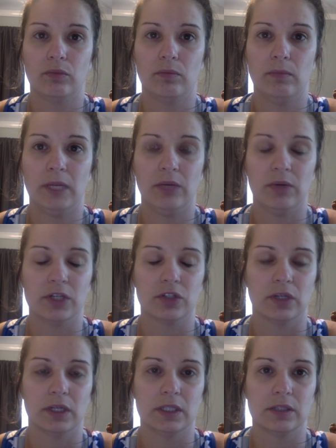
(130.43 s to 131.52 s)
many
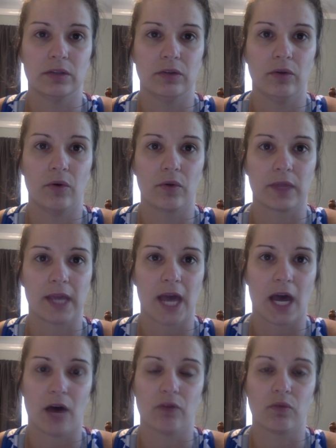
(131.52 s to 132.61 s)
restaurants, they'll only
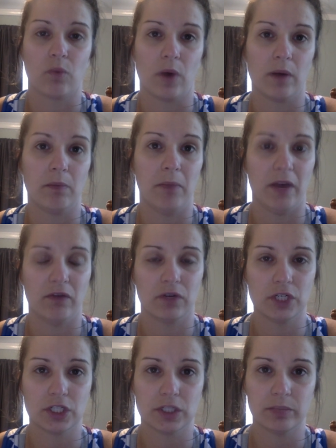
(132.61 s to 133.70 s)
have one
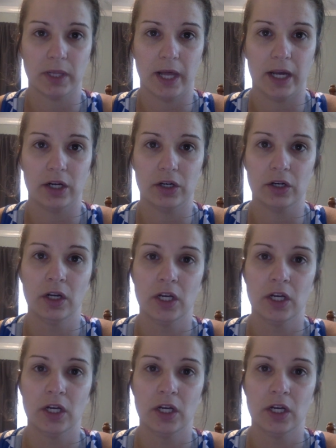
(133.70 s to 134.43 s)
beverage supplier.